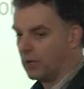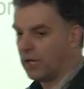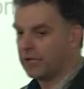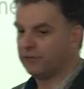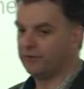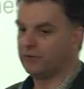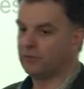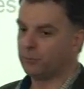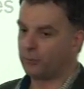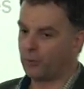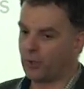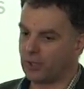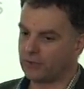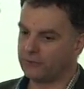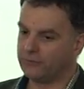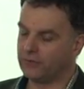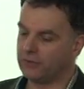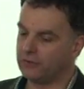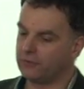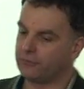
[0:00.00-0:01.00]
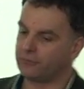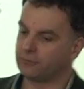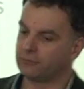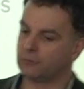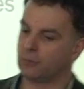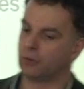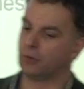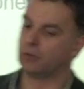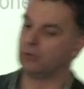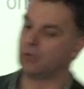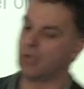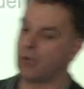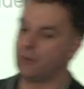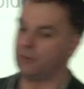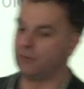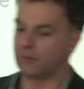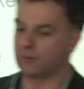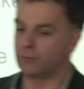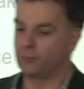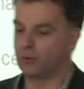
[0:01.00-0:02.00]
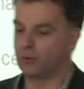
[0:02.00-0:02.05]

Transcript: raising prices or lowering